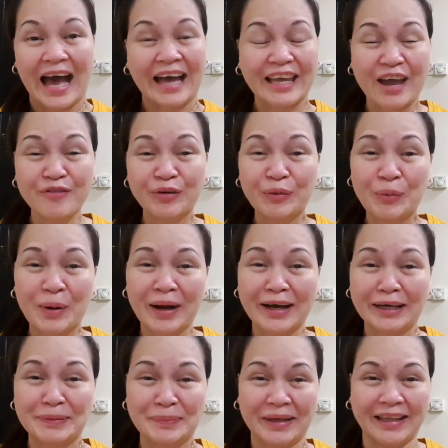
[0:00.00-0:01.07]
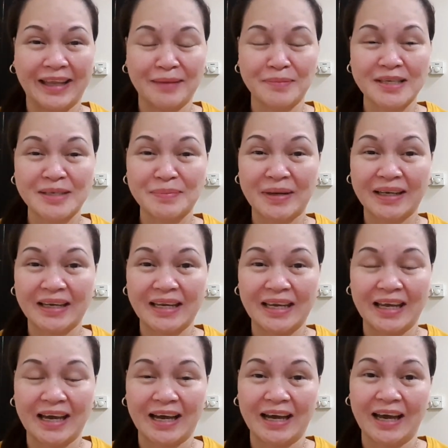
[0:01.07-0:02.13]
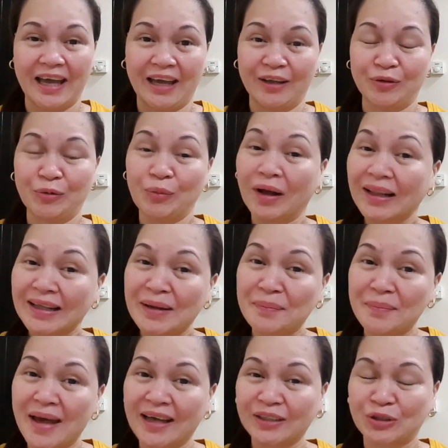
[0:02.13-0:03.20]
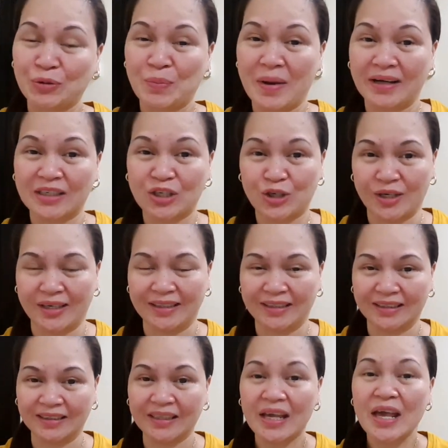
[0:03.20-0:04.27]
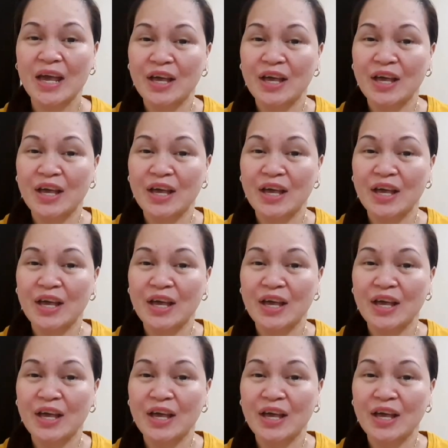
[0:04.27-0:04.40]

Hi everyone, my name is Maria and welcome back to my channel.